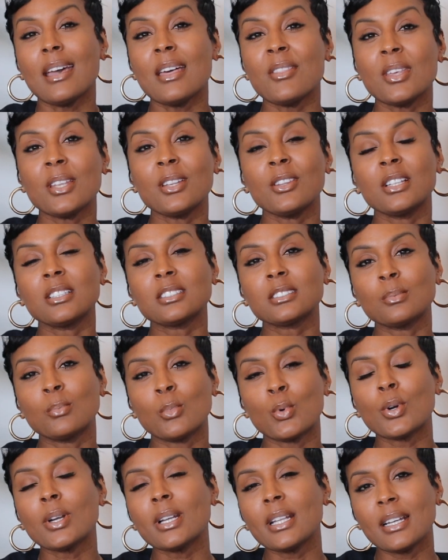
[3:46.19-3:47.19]
And then this
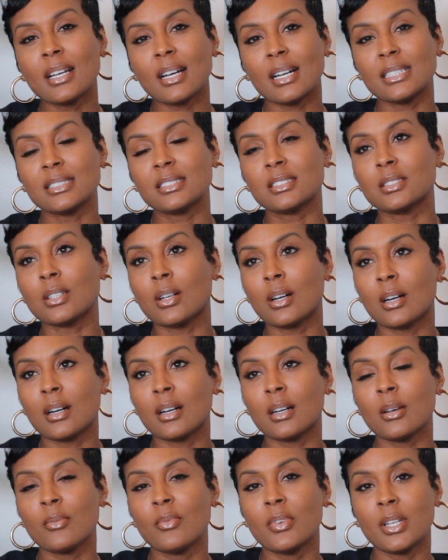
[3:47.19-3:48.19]
morning I
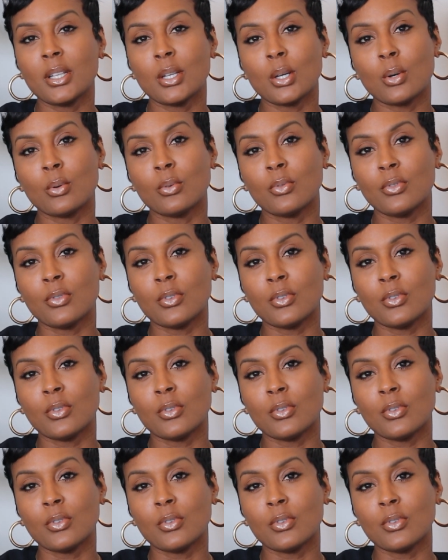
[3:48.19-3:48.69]
saw a video